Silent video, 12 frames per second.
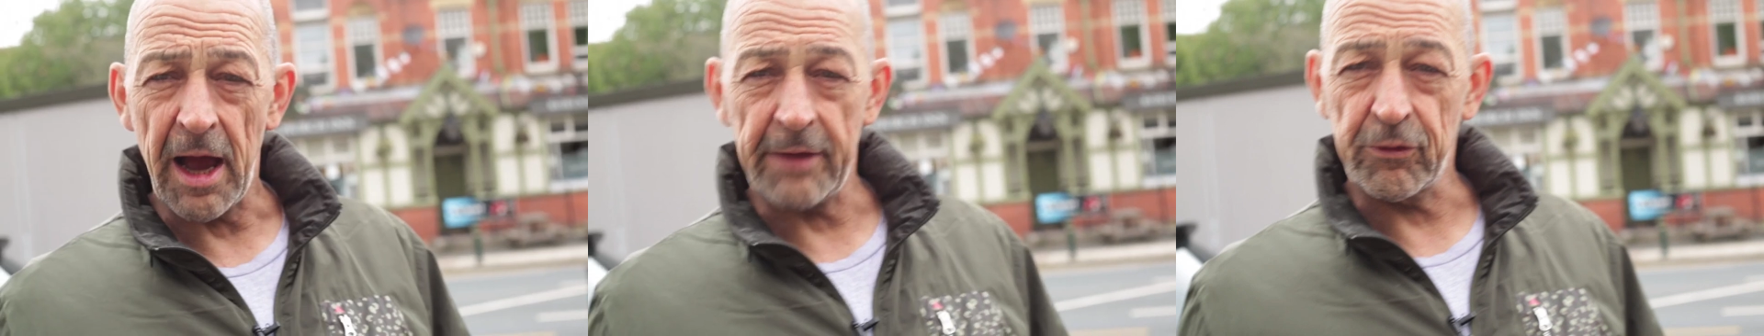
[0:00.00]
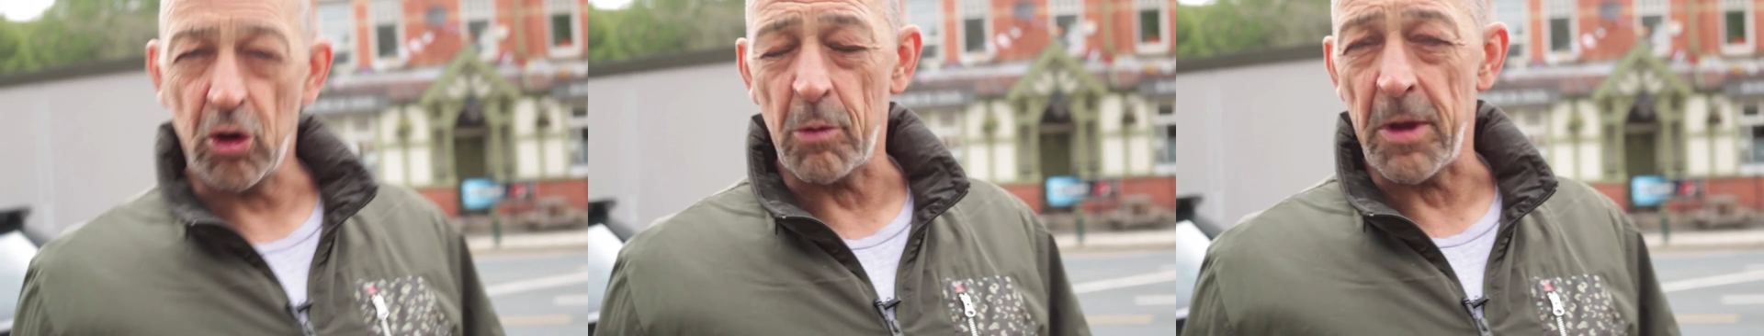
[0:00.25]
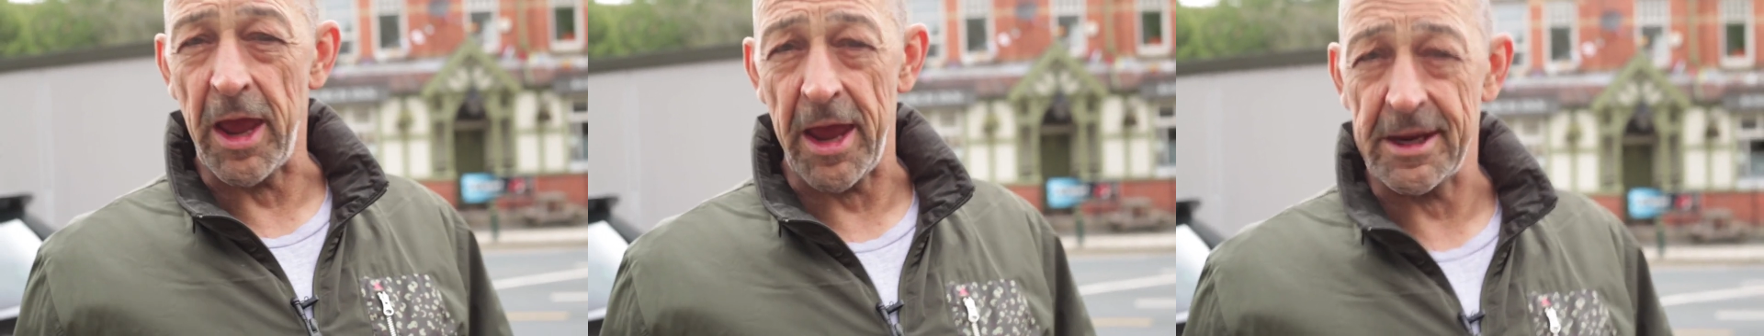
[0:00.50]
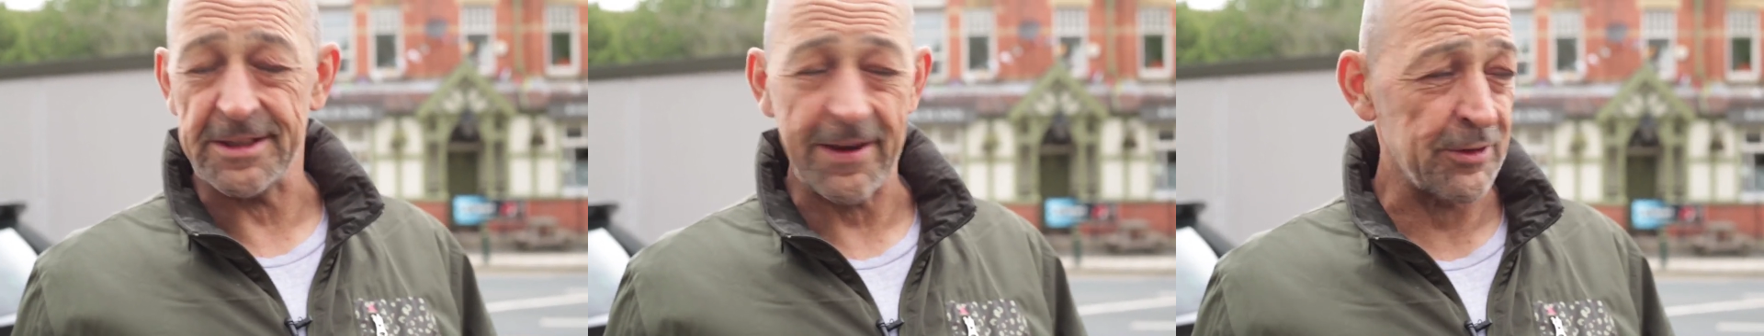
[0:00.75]
I've come
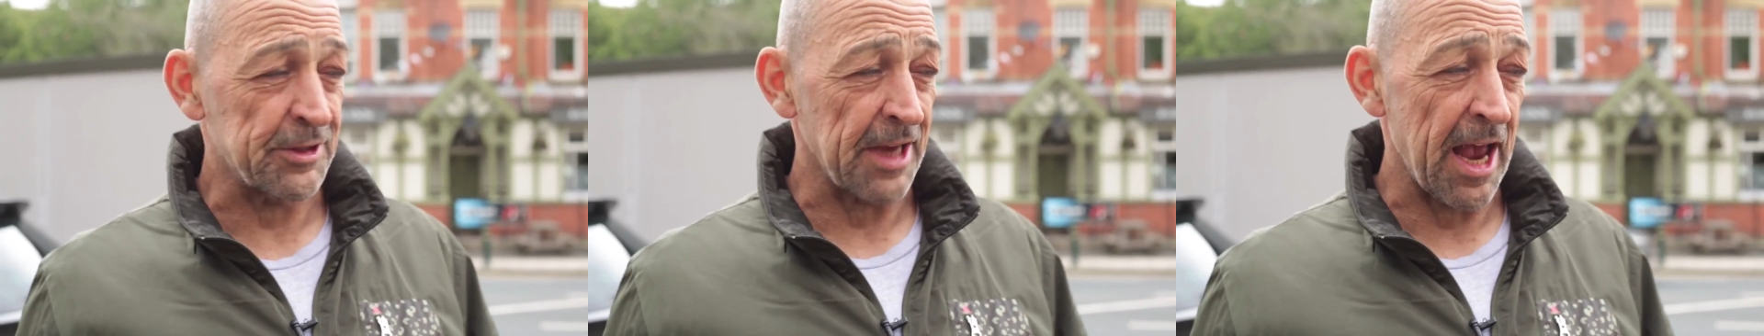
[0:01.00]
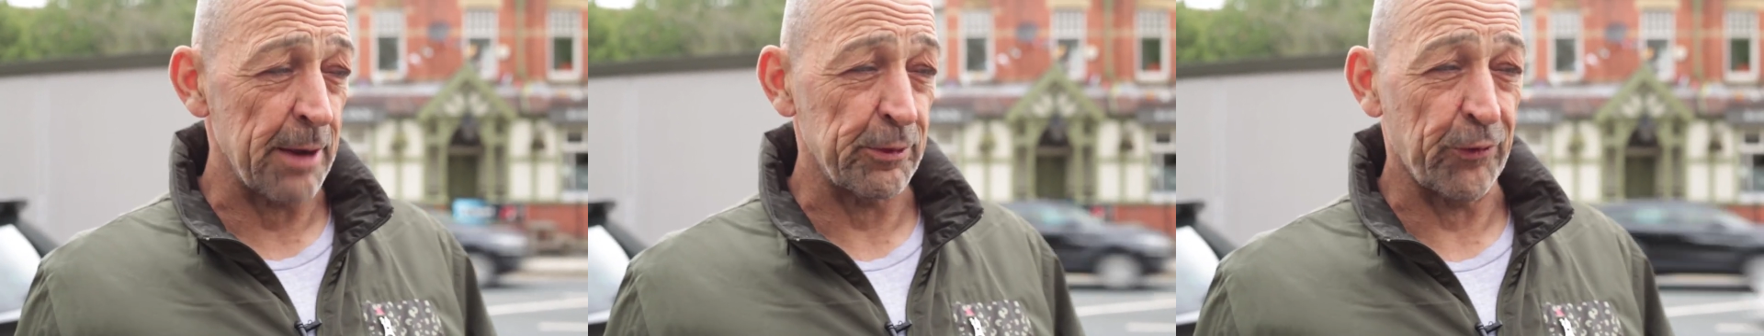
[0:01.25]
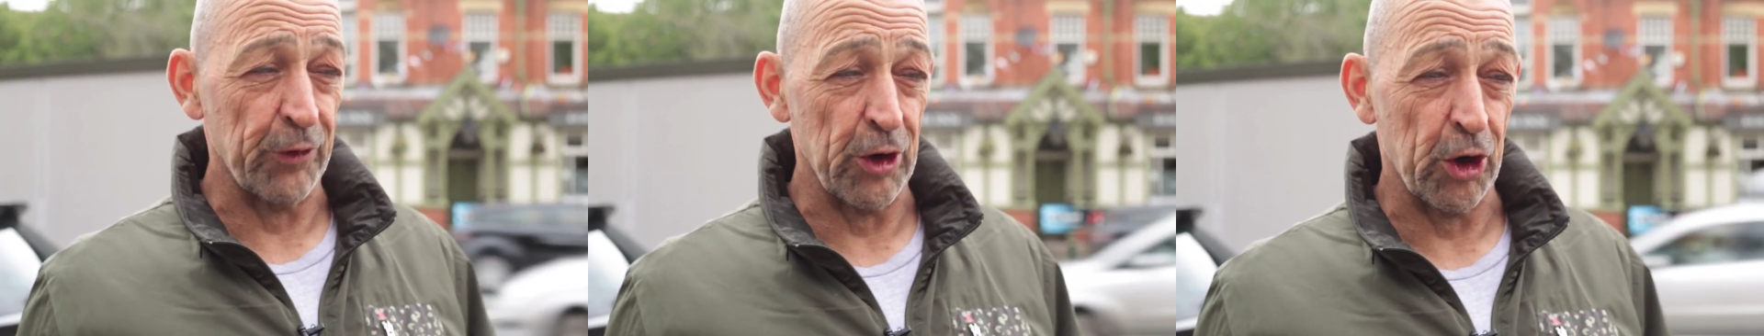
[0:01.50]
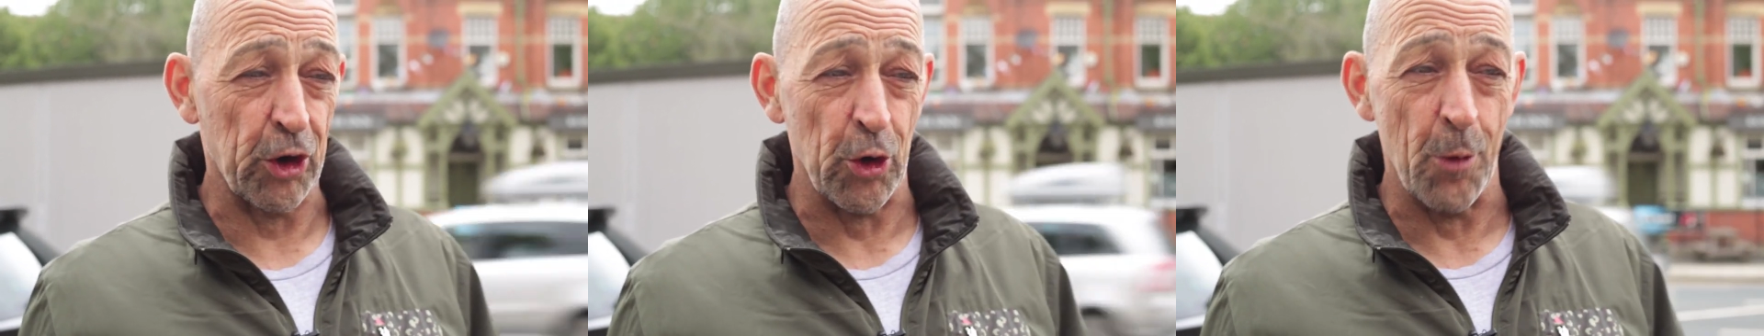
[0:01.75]
here seven times for
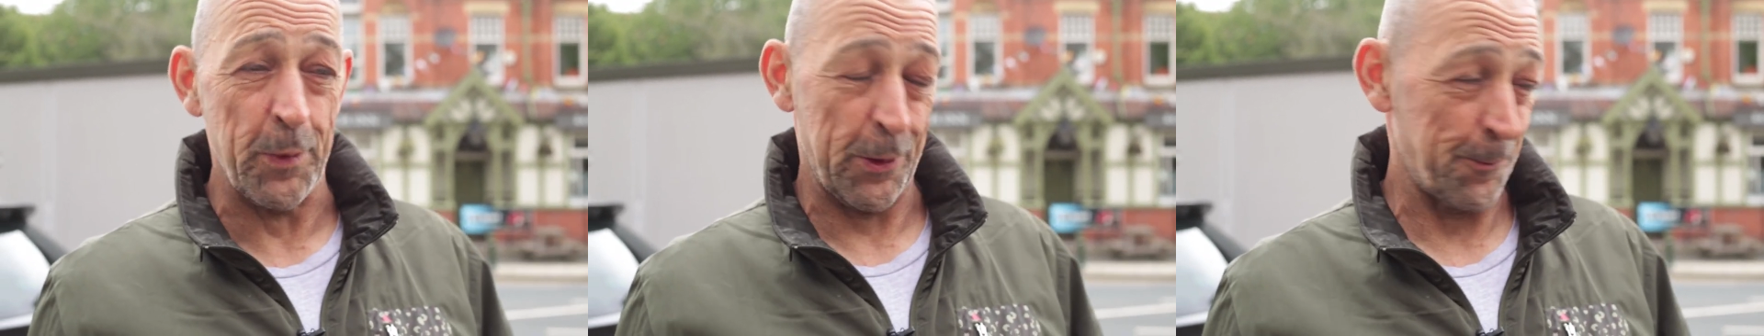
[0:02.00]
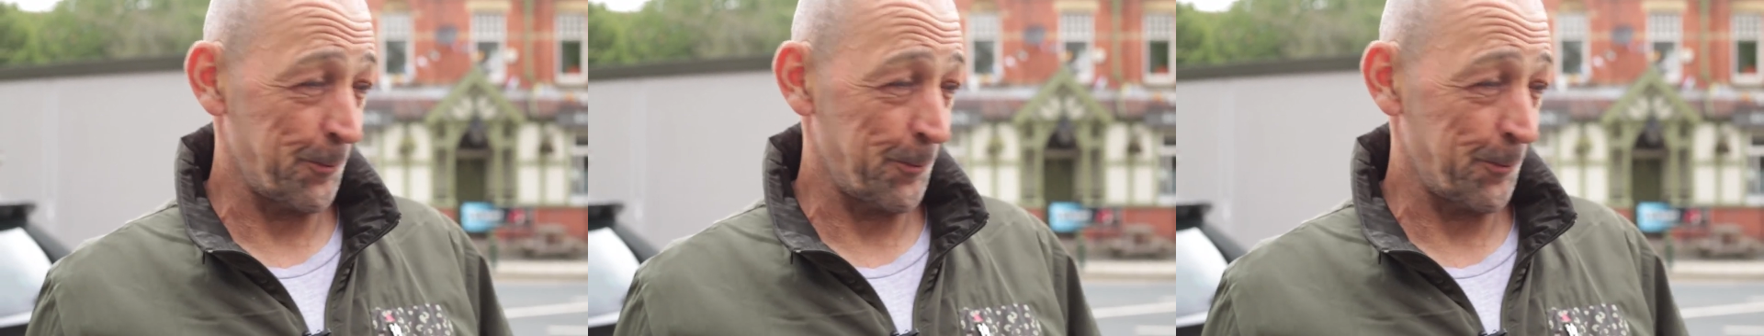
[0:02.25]
the grub.